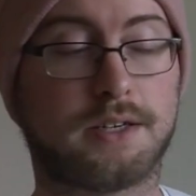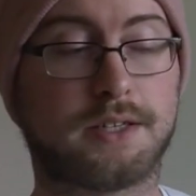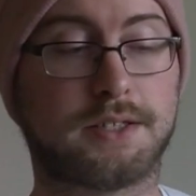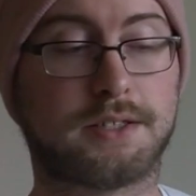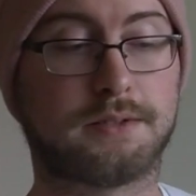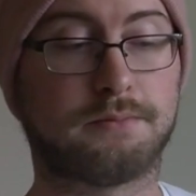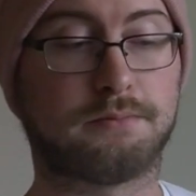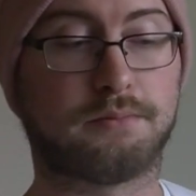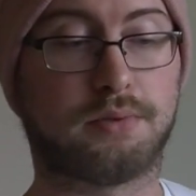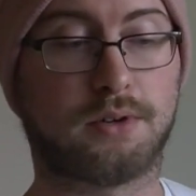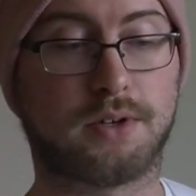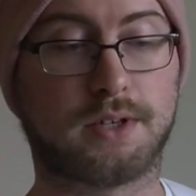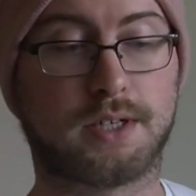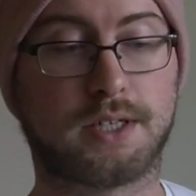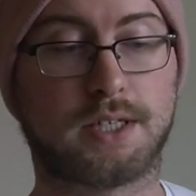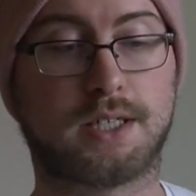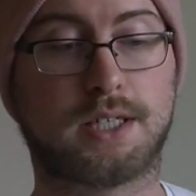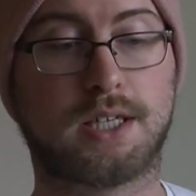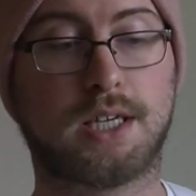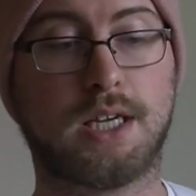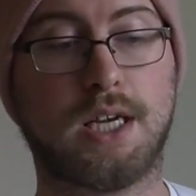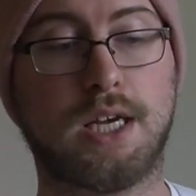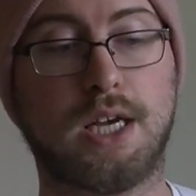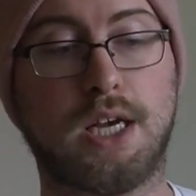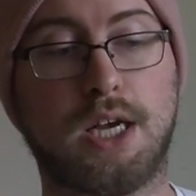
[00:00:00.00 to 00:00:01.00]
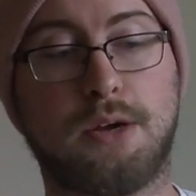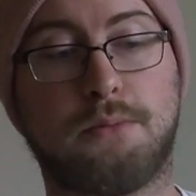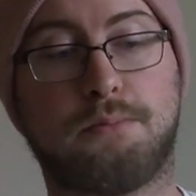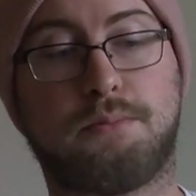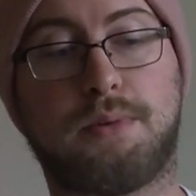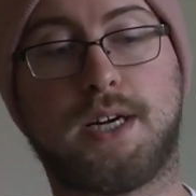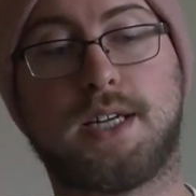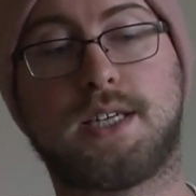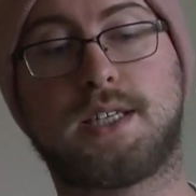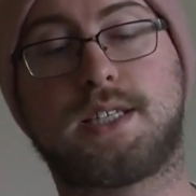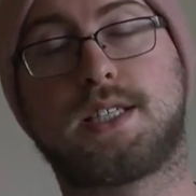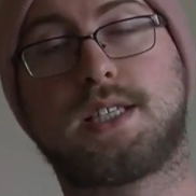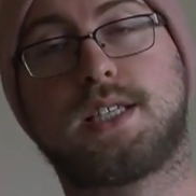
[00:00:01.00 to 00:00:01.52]
that aren't as important.
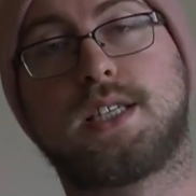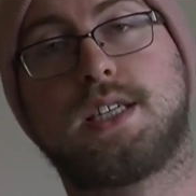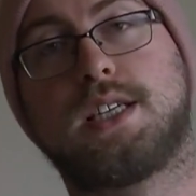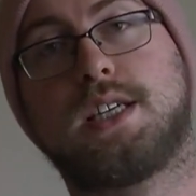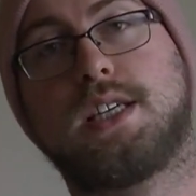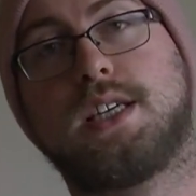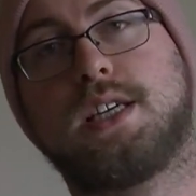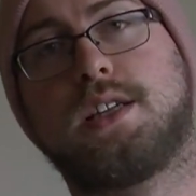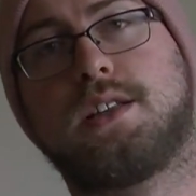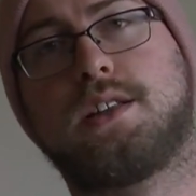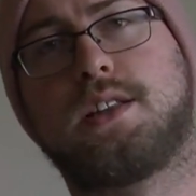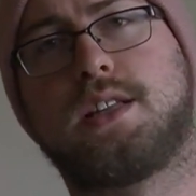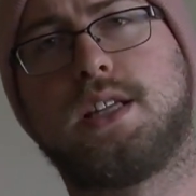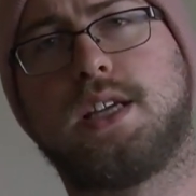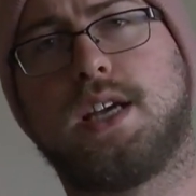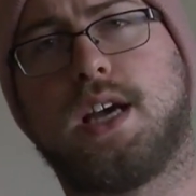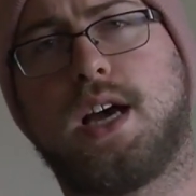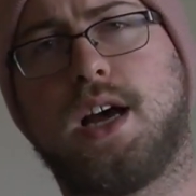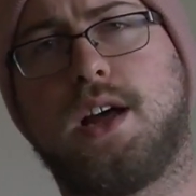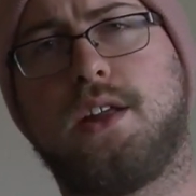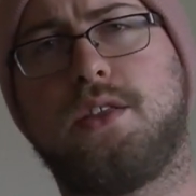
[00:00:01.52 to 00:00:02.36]
But